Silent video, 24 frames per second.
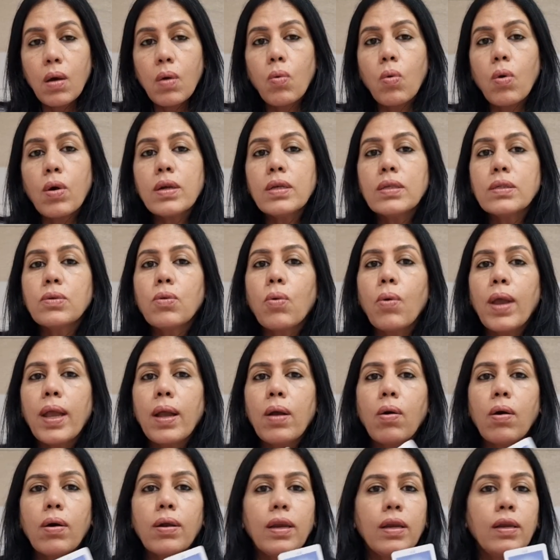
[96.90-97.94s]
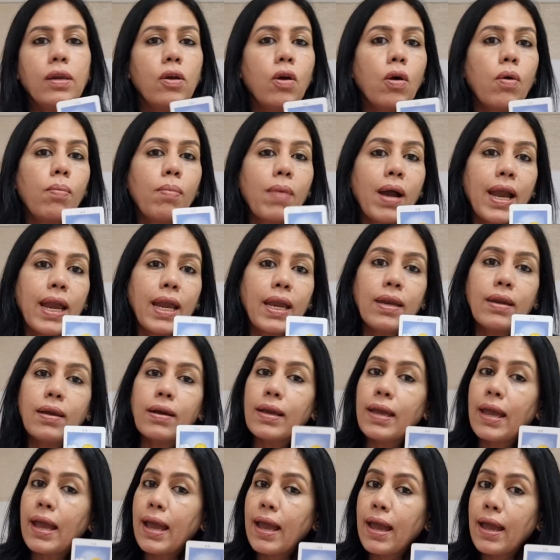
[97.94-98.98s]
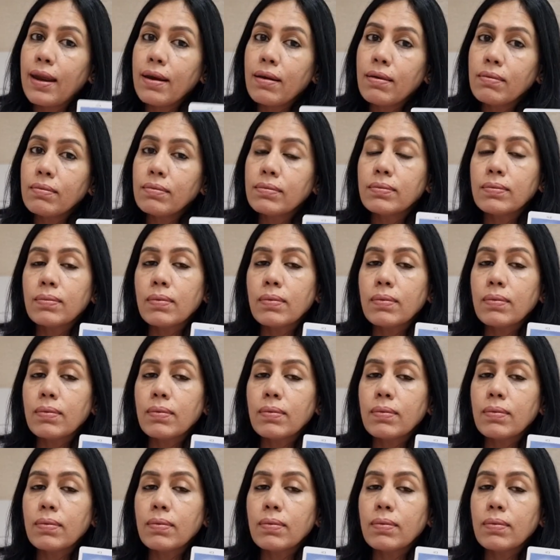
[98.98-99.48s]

What is going on in your mind? Again,